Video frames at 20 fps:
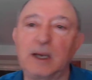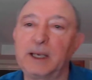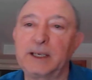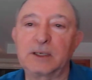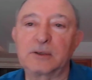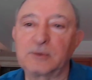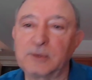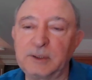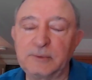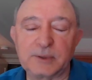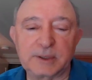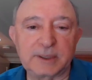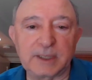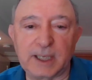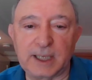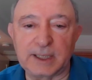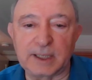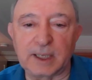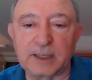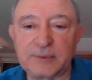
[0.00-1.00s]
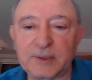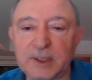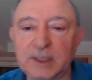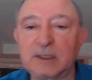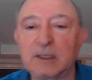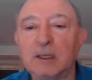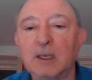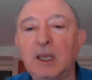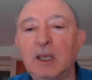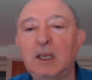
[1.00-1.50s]
I agree with that, and I
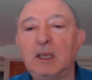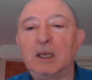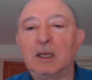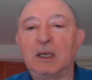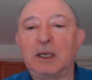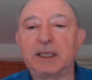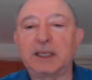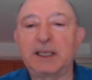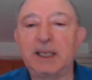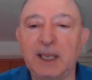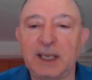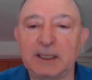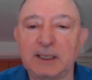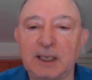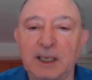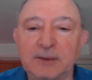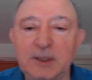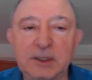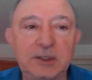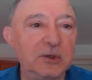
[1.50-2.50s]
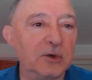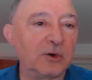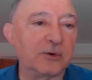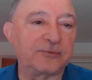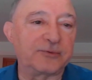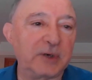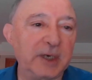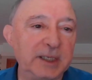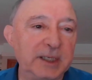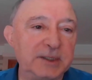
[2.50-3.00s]
think again, I think your
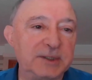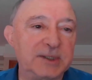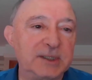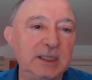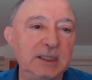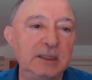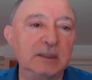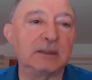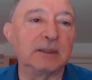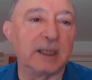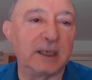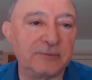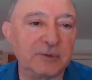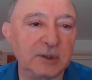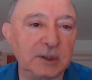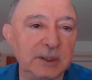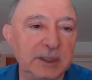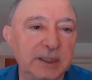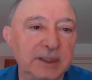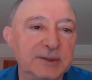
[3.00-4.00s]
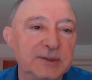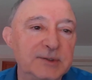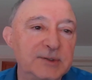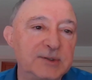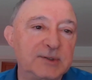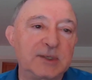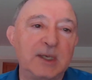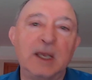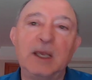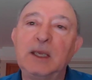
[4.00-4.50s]
phrase "deal level"
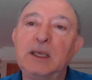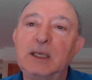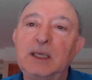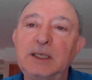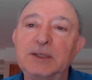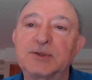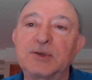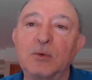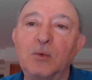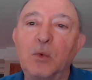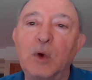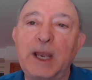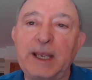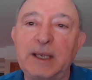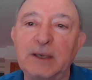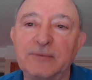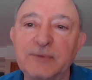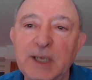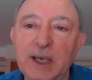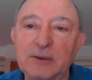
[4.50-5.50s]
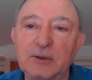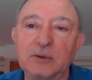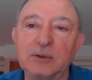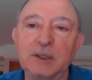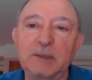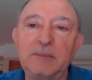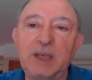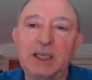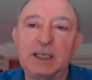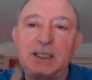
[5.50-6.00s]
is a way of not
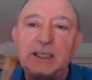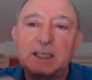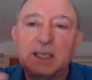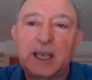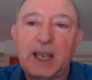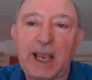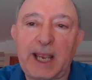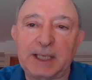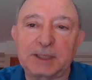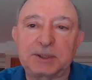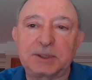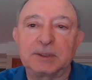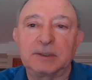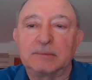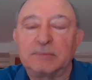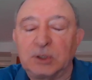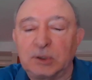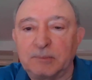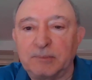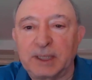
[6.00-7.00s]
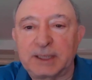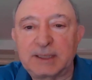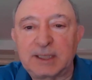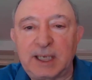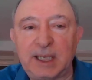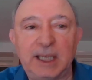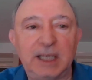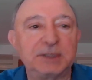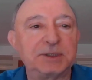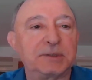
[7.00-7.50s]
only making actionable but
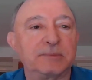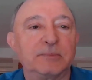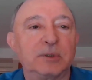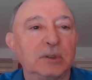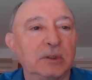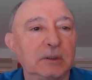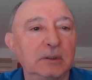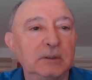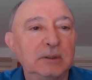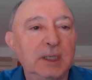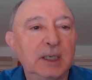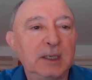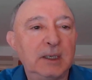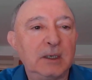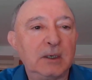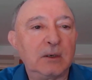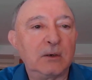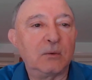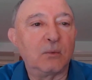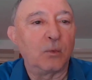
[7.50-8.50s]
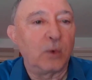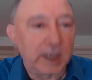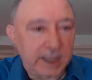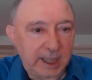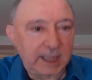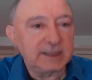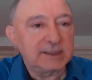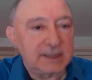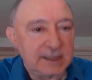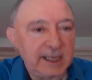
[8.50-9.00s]
tangible what
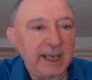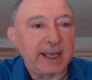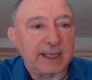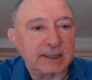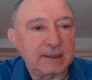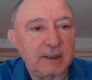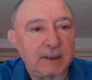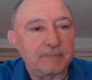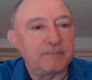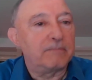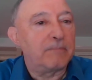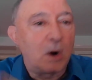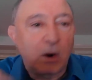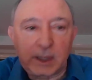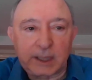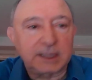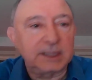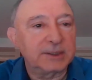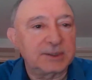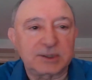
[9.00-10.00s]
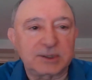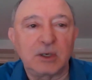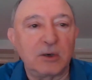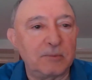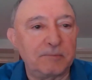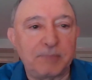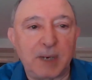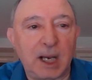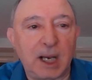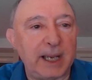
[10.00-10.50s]
I said. Markets
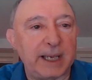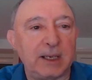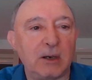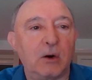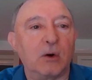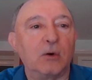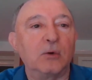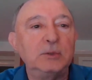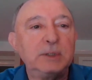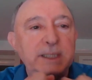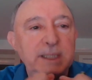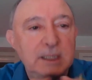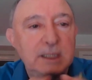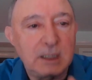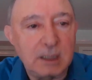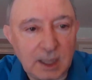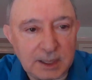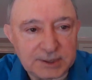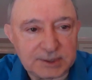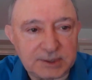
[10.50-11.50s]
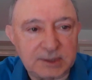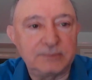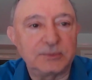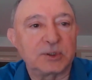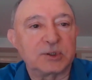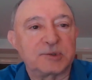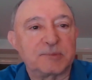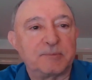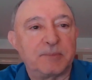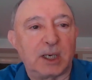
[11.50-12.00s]
don't buy, only
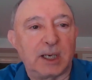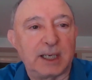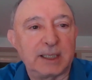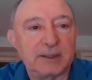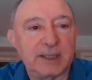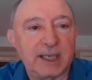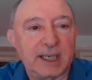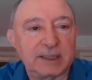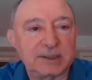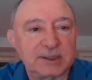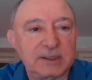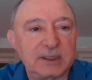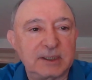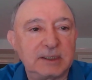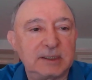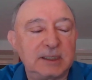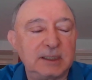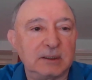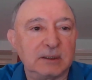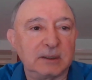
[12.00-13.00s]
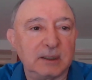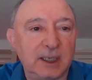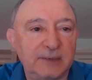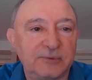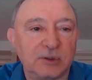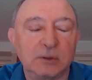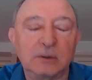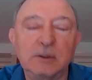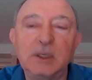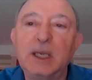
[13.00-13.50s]
customers buy. That's the deal
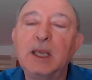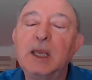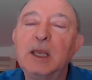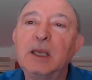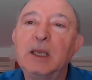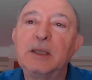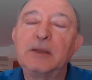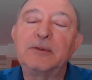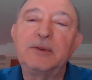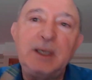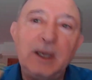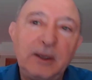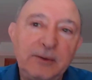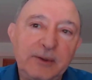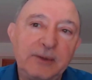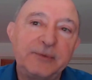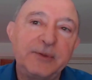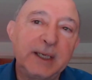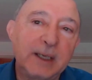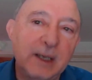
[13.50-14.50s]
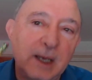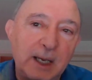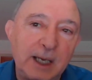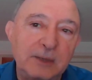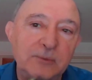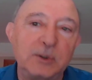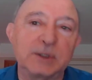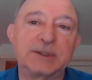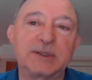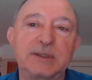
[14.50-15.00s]
level. The other thing I
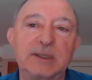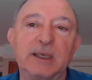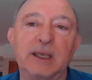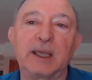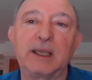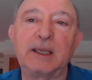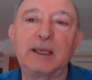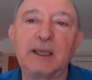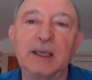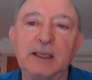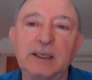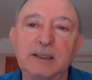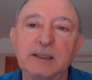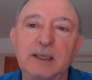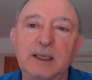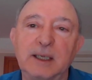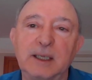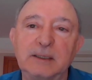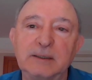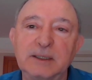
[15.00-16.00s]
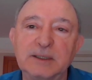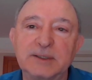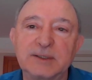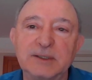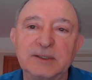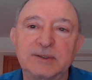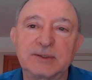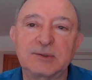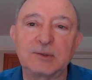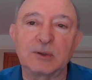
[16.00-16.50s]
would say, and this
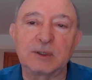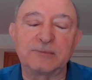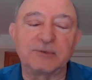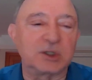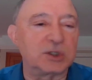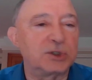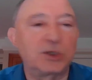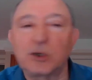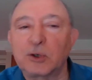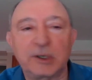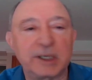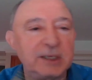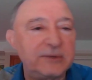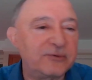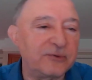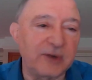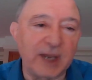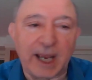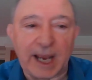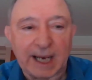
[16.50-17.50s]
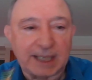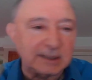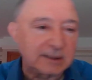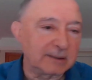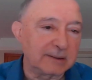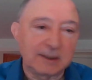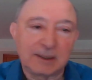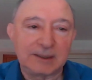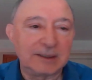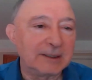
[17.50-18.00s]
is sort of a dirty
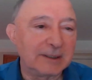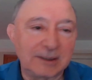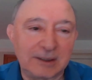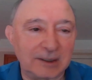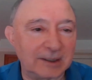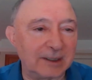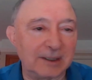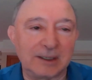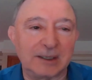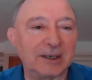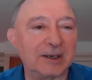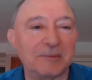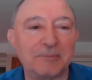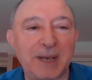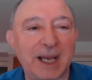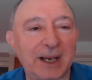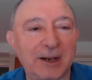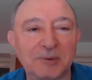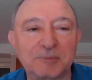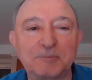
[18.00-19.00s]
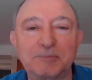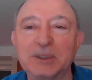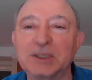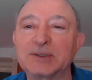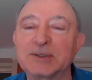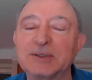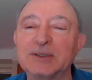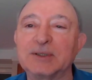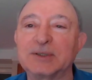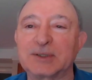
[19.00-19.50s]
fact about
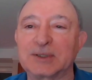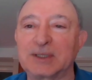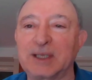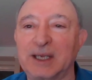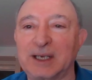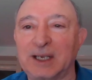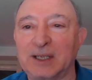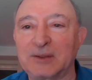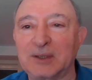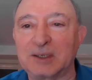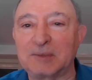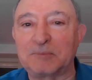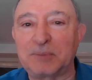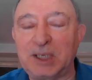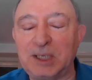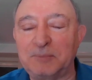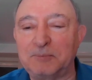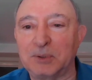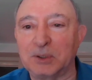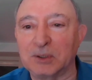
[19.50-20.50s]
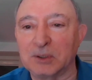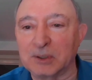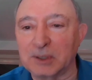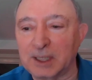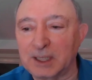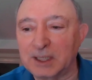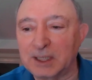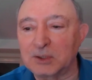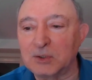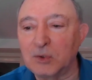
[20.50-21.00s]
business that I think people
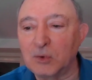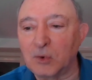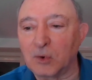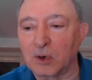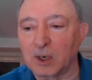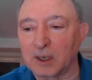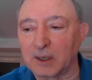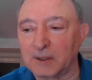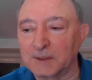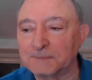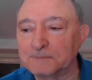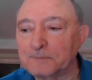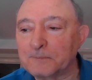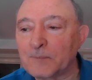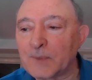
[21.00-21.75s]
ignore,